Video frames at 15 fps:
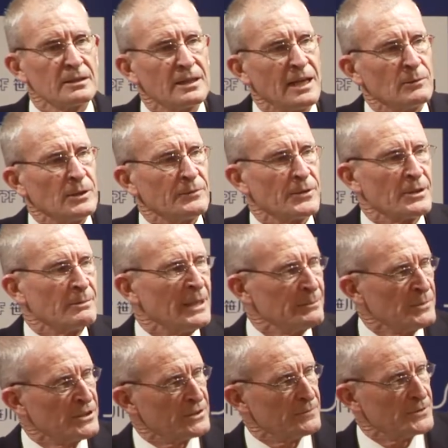However, the
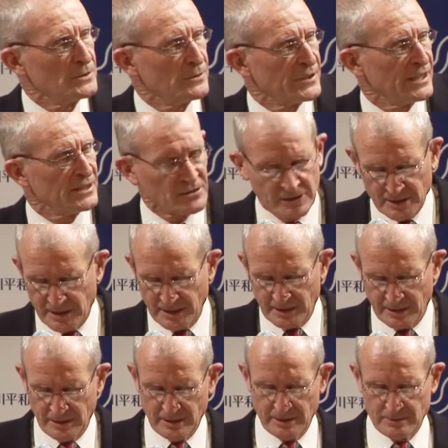memories of
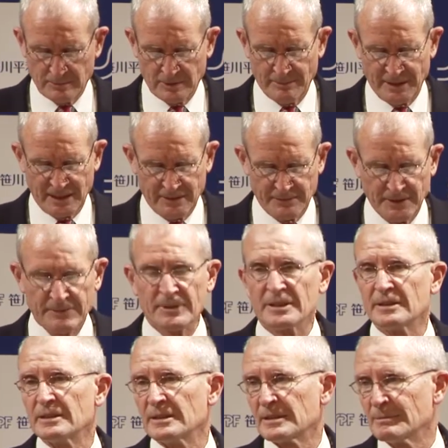2010 remained
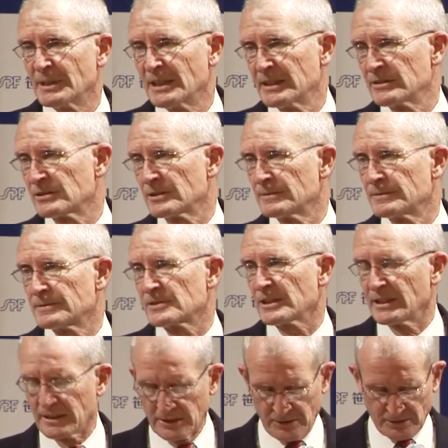vivid in the minds of
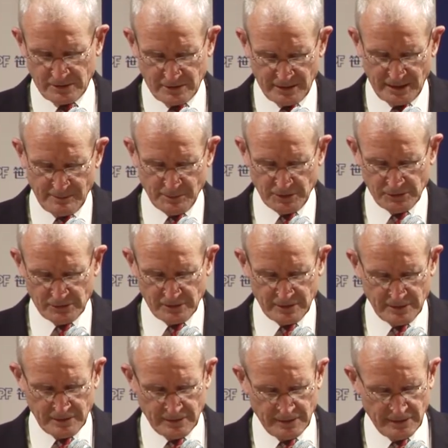China's neighbors.
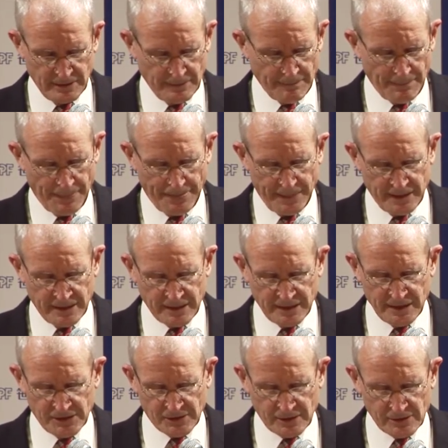In
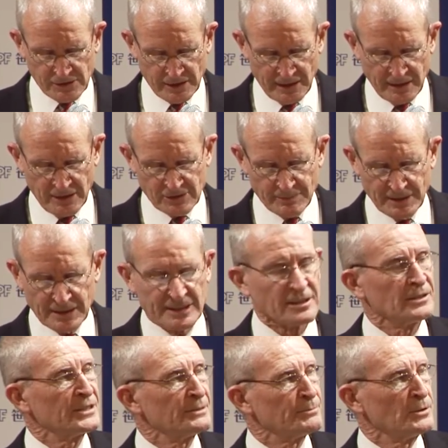addition, Chinese
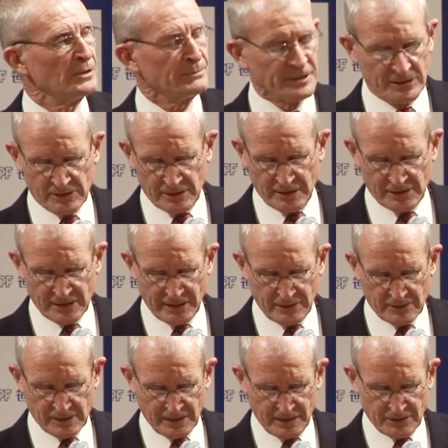military deployments in the
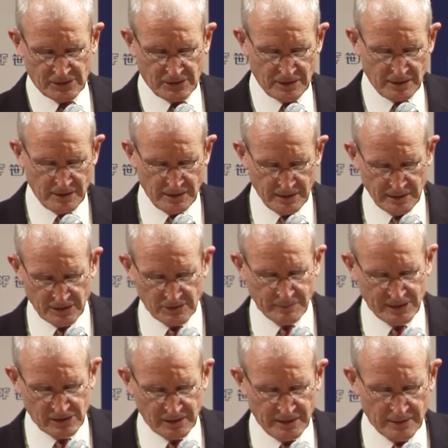South China Sea,
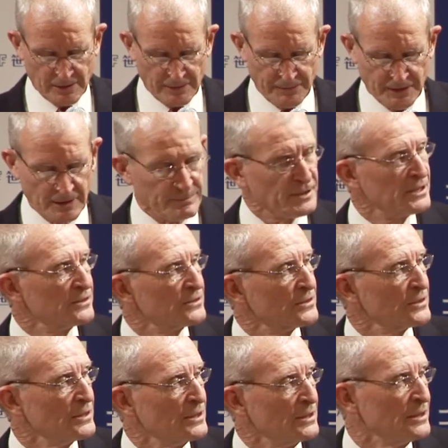especially near the
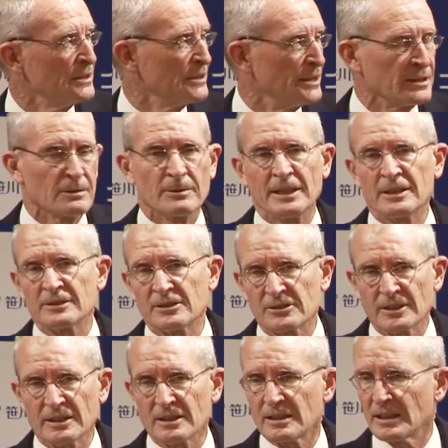Philippines and around the
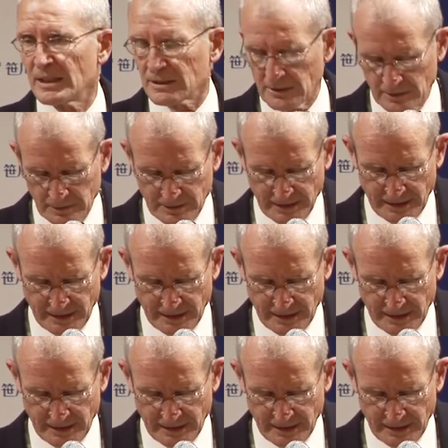Senkaku